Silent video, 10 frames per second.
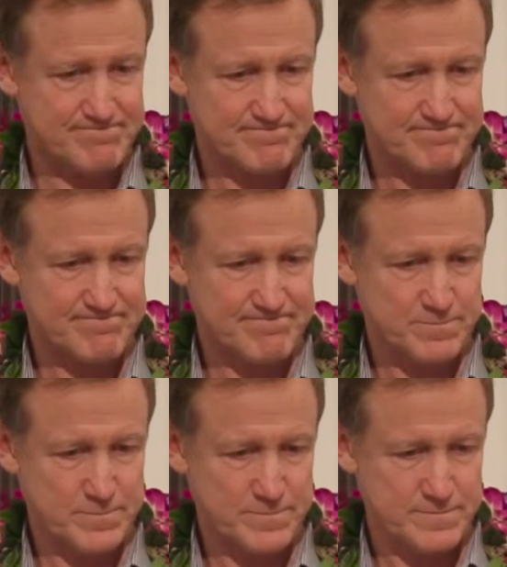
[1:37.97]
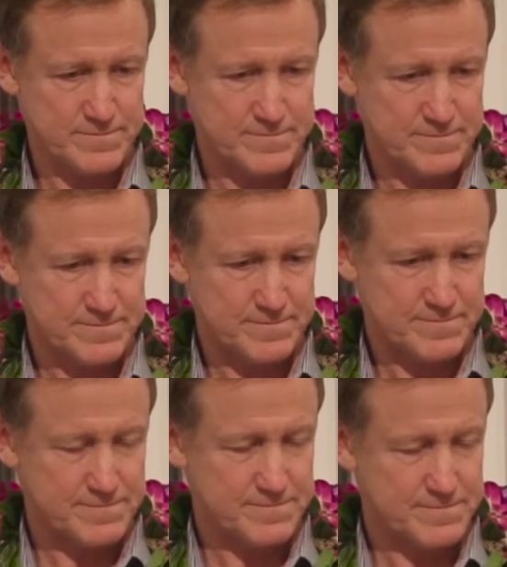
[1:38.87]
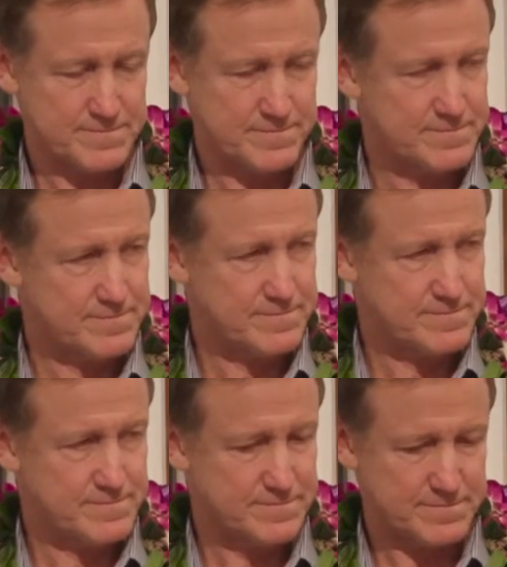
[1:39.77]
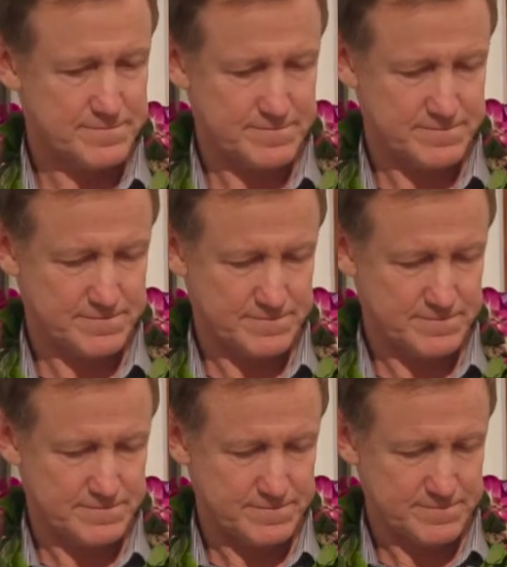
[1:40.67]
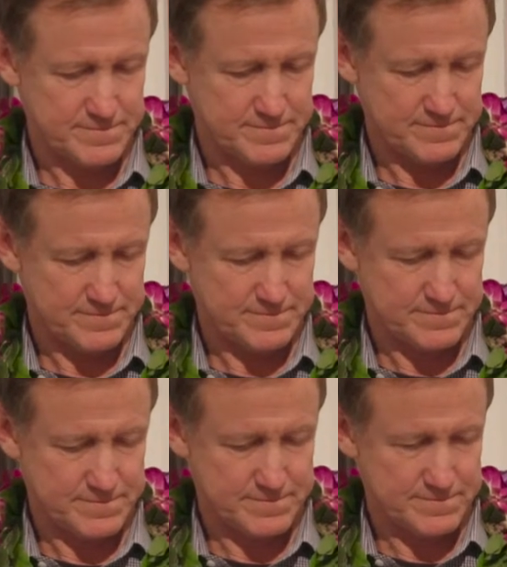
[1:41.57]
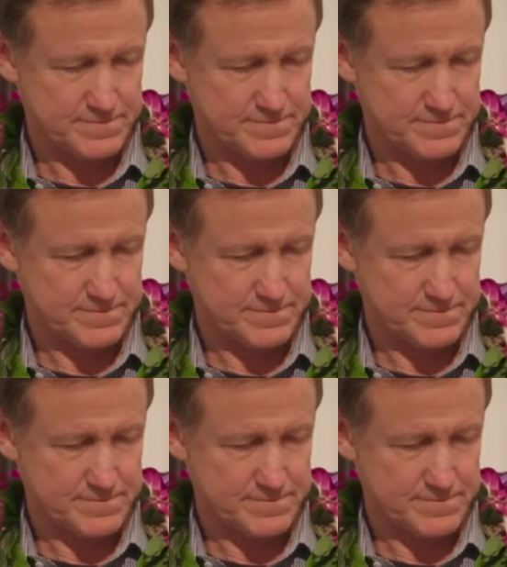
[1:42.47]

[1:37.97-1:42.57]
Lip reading: (silent)